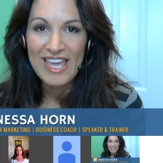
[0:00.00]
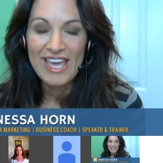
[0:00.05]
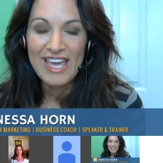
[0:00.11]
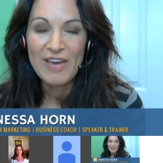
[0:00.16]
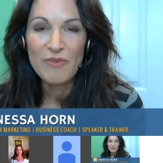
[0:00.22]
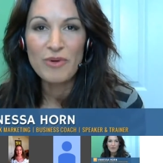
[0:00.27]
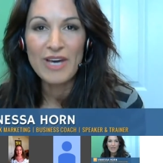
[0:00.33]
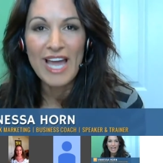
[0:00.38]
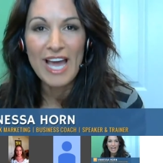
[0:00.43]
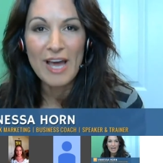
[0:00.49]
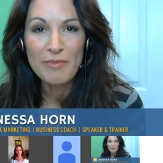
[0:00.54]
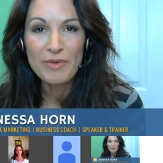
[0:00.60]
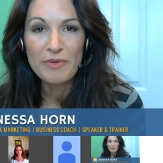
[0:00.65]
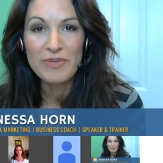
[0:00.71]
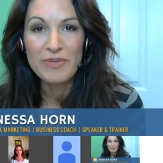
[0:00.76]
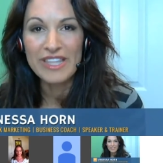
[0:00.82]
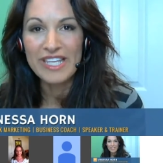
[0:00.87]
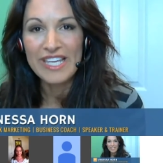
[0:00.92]
And what
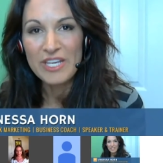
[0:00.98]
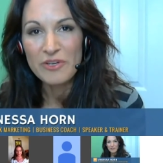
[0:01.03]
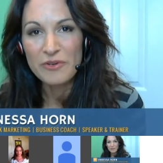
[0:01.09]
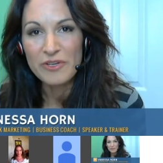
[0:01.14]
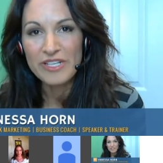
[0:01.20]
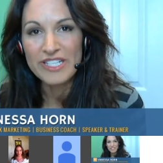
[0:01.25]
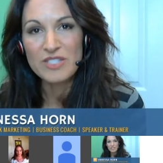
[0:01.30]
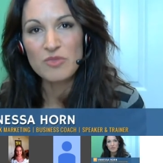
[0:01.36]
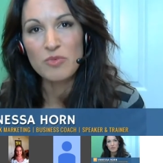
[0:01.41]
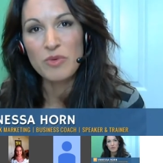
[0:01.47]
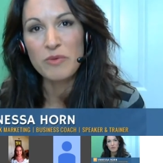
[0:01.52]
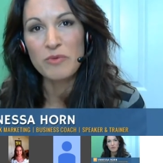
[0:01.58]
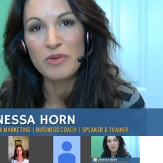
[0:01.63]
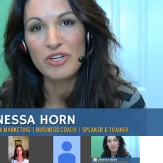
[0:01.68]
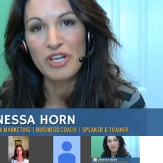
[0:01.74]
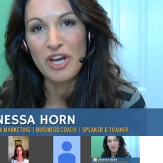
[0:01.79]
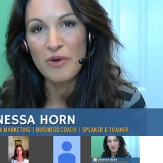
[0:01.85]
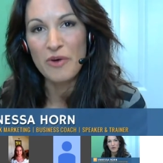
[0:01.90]
happened with Ingrid is we
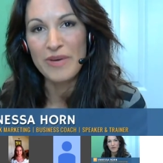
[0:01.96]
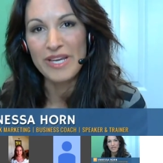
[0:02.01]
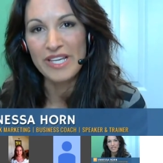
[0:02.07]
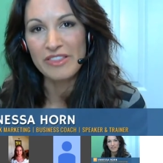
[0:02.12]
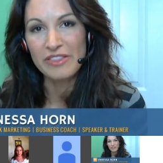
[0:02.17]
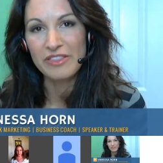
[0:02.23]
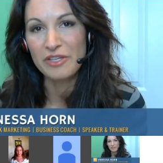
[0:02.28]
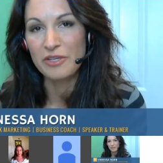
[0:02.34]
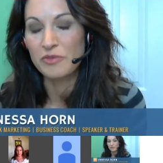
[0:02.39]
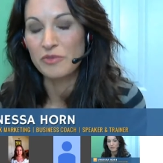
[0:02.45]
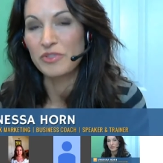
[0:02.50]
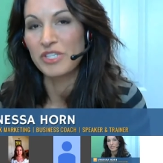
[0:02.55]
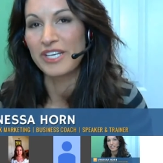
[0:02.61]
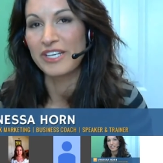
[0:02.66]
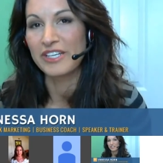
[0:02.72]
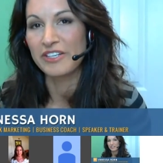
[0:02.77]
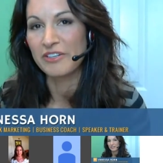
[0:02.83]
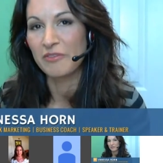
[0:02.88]
were going through
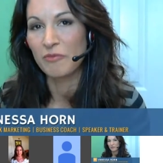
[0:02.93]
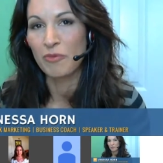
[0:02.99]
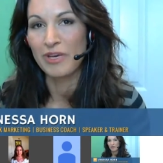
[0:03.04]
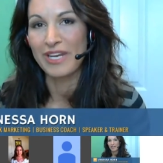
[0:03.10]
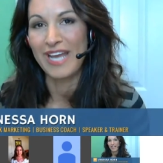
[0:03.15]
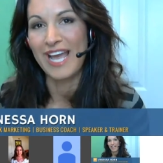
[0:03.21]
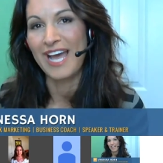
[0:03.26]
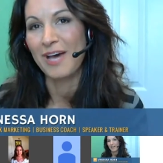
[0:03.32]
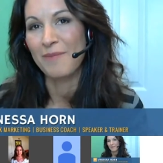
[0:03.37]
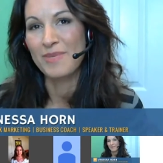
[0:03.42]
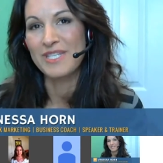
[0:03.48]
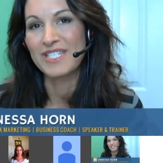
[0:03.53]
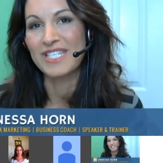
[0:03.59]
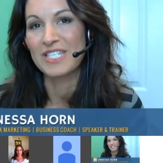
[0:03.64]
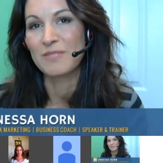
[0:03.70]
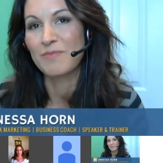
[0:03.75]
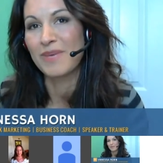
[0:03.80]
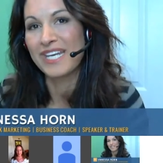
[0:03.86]
here. What
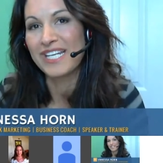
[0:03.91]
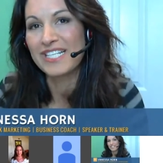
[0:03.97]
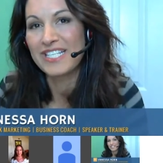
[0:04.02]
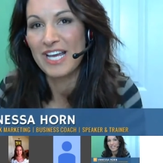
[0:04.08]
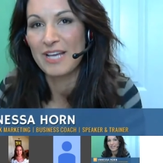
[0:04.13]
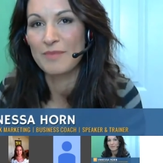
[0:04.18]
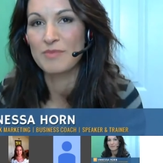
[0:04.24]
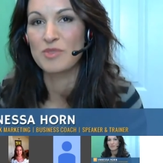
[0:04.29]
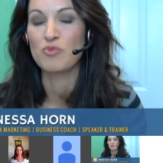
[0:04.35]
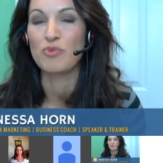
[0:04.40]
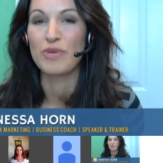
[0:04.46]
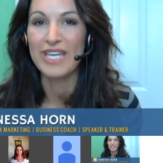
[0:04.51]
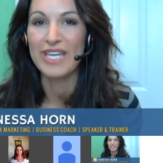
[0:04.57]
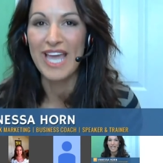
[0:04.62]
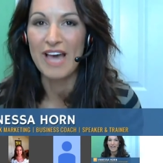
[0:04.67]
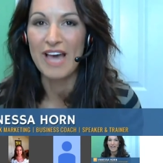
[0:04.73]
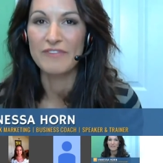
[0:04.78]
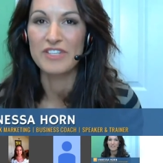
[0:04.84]
happens is many times
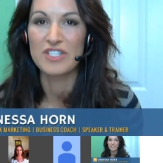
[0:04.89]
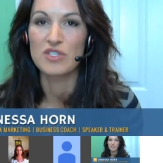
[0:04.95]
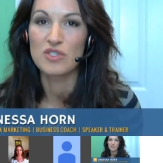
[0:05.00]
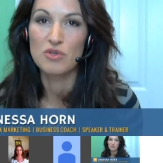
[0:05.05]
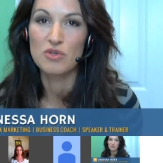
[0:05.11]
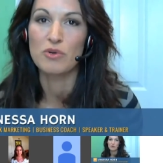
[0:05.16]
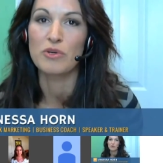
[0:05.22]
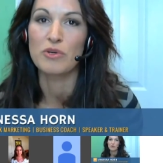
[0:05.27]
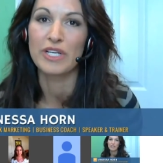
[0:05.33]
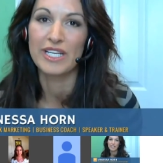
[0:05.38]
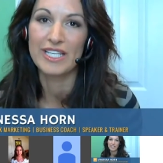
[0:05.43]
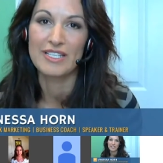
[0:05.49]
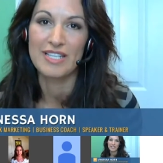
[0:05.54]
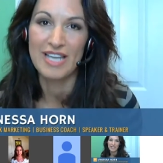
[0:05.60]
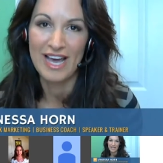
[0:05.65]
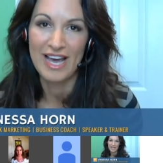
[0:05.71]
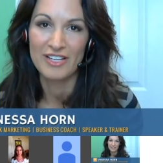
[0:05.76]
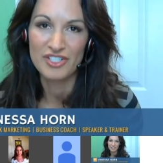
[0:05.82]
we have a story
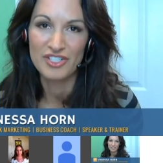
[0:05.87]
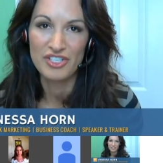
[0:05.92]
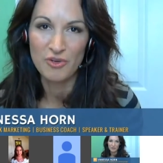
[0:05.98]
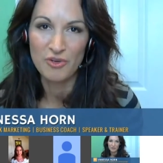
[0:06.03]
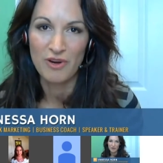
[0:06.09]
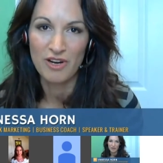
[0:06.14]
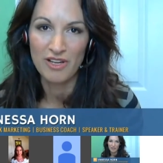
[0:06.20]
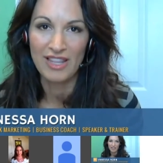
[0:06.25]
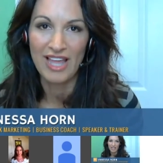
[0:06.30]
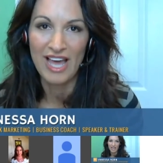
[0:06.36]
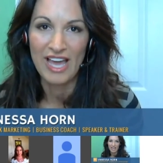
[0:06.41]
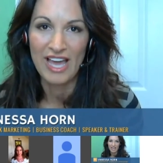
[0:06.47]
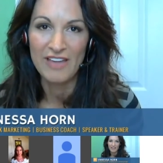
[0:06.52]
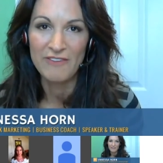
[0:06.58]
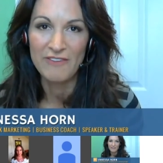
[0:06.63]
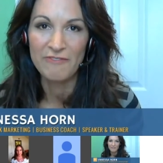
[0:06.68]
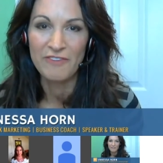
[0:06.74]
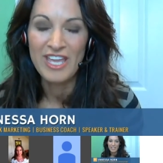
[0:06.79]
attached to our
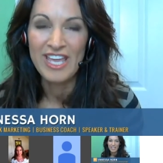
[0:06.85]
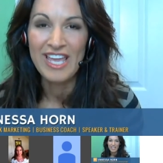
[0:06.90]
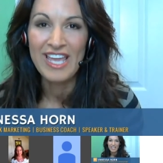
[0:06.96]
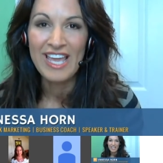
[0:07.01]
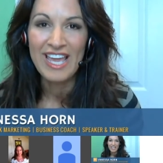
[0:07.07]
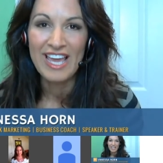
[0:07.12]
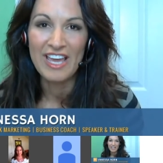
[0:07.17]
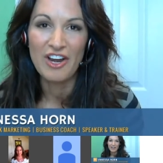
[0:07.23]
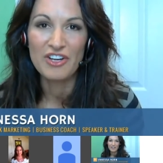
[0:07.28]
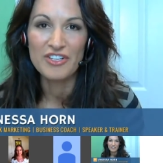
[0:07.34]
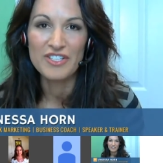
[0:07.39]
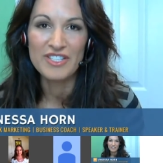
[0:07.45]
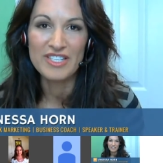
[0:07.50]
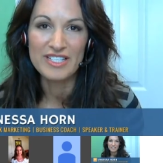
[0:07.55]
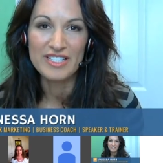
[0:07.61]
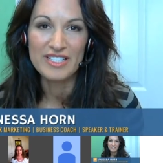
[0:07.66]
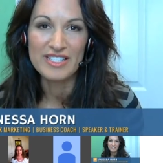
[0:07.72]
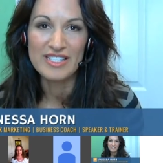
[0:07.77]
life and our
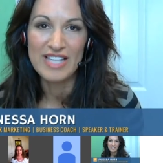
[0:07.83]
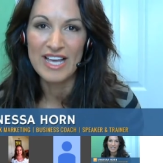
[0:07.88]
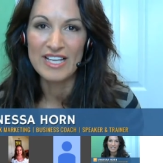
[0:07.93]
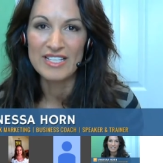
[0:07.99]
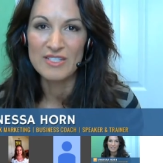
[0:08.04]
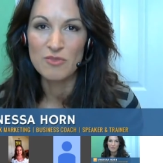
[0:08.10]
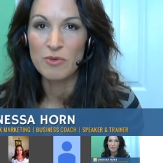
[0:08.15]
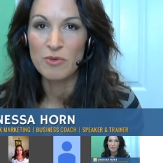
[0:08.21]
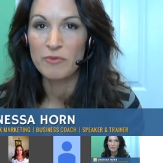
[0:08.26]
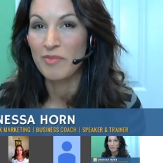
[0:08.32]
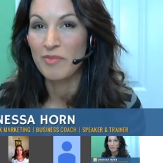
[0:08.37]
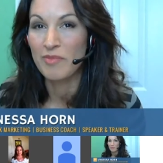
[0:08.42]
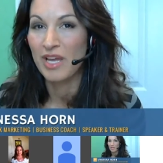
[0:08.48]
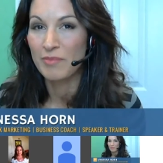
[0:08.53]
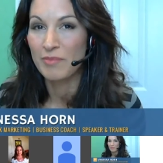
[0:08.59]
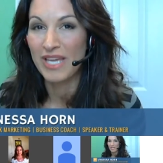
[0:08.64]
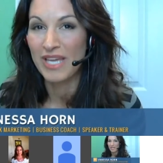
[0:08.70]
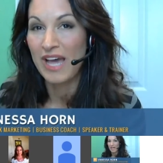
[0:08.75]
success, what we
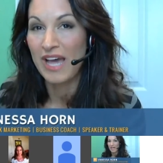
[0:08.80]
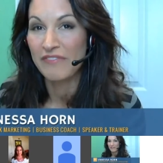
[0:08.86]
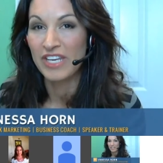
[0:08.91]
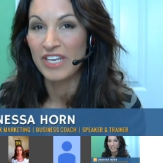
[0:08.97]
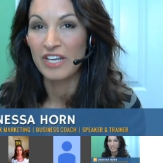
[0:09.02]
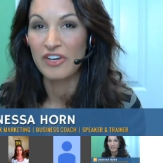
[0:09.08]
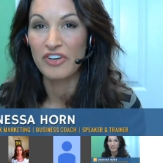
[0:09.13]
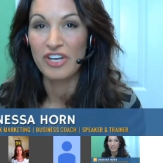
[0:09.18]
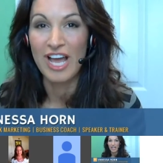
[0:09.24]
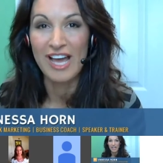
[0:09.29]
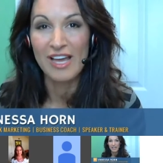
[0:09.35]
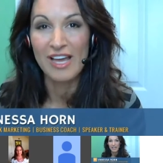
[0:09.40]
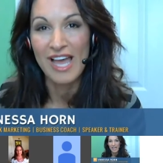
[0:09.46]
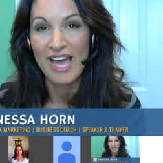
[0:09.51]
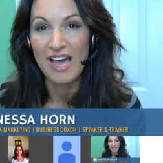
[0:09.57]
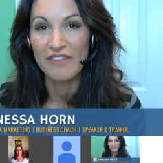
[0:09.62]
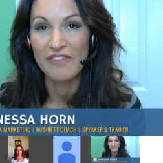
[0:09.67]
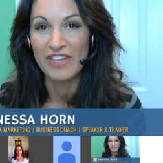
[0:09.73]
might be having or not
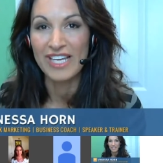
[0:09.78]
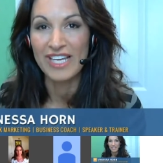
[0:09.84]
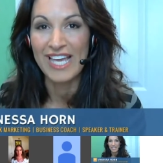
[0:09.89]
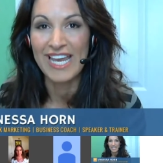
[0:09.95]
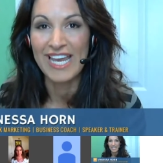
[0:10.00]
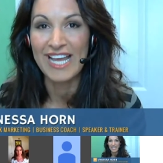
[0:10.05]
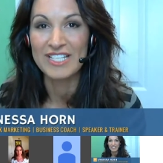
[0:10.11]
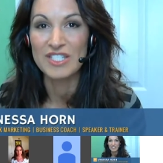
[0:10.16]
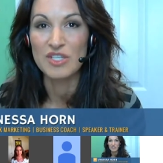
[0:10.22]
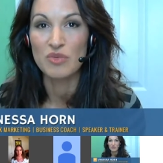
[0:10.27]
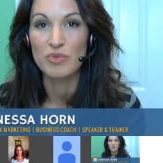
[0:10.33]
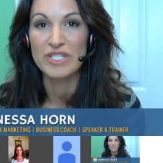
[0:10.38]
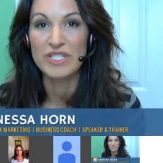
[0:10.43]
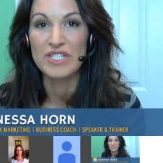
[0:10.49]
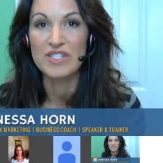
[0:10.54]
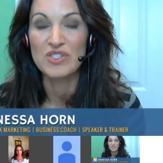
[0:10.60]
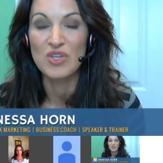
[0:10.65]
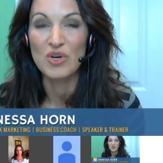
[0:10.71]
having. And as a
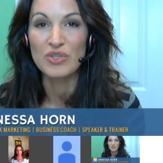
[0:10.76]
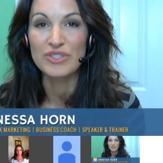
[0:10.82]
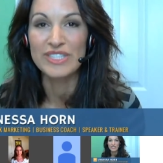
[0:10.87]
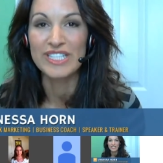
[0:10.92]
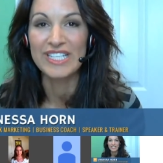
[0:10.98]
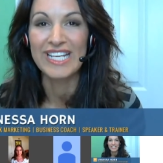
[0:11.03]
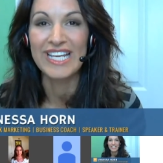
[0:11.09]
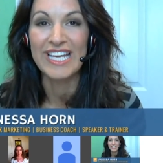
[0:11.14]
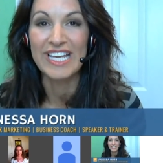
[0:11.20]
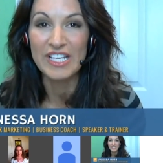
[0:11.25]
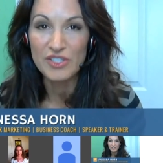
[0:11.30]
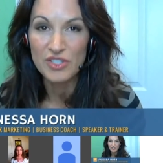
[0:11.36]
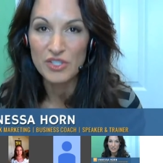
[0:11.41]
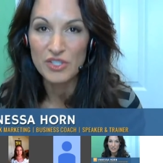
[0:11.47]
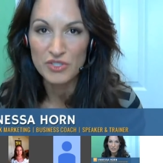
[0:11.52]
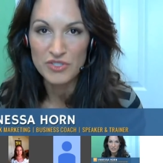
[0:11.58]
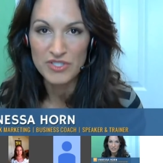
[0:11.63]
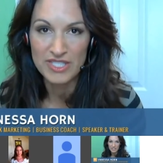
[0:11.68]
result, it
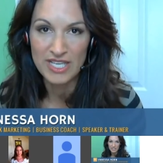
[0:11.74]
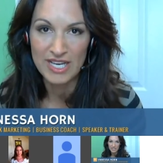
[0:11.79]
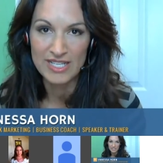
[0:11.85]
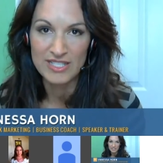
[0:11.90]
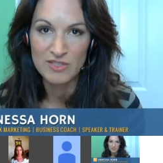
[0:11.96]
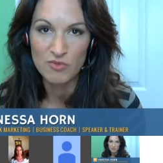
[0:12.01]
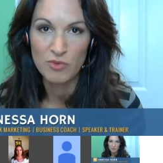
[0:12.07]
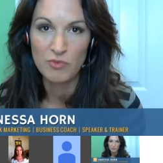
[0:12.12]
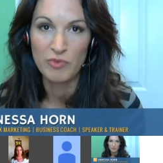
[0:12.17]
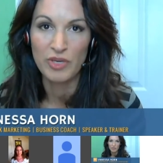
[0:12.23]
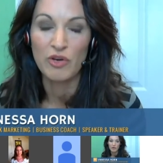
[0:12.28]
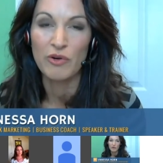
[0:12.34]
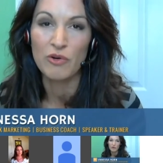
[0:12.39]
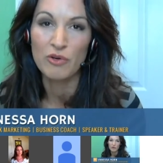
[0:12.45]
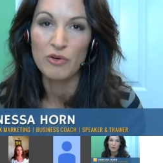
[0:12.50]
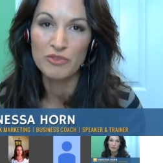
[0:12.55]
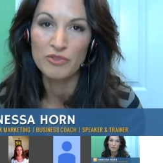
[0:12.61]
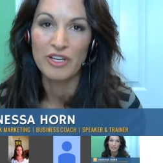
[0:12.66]
hinders us when we
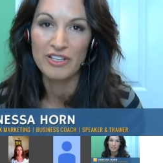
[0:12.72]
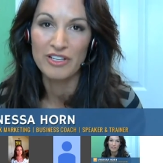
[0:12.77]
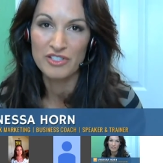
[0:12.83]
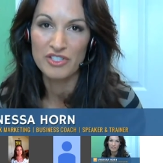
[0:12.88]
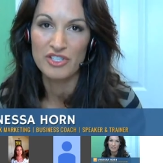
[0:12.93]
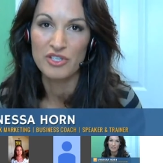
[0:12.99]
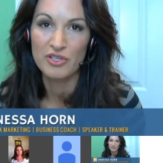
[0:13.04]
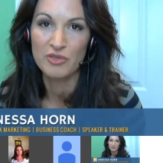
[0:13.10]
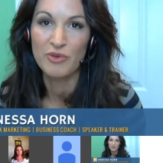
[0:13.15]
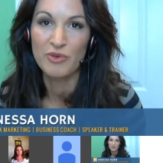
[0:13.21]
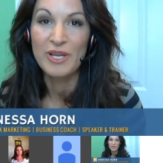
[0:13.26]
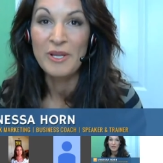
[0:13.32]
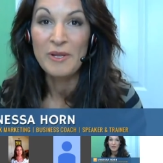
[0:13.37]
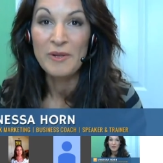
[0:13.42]
hold on to